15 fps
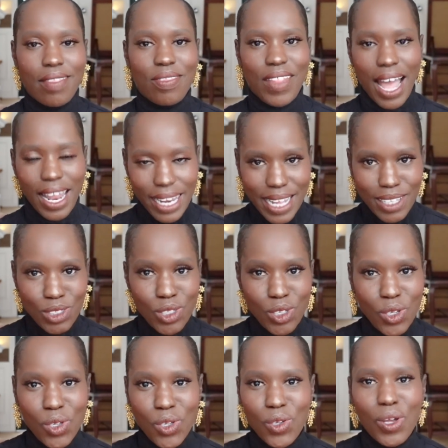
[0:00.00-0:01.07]
and that led
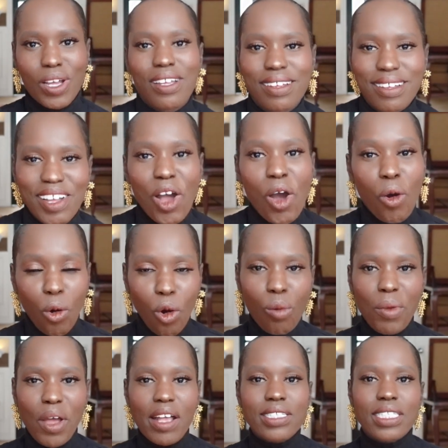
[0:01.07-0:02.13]
to
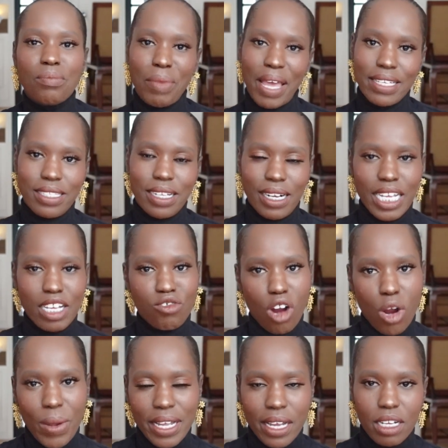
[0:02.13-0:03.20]
almost basically
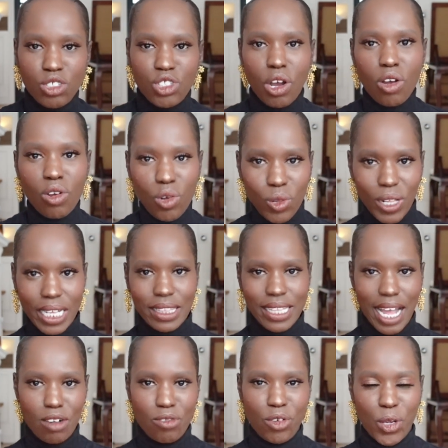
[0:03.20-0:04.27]
growing a jungle in
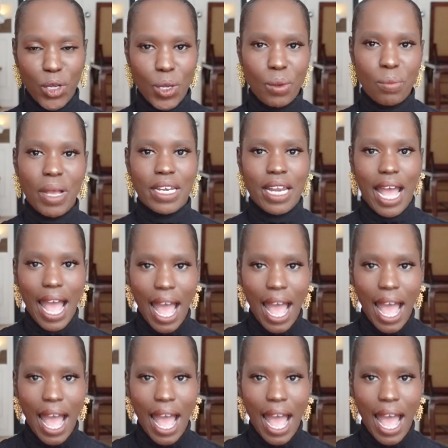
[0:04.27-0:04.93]
that room and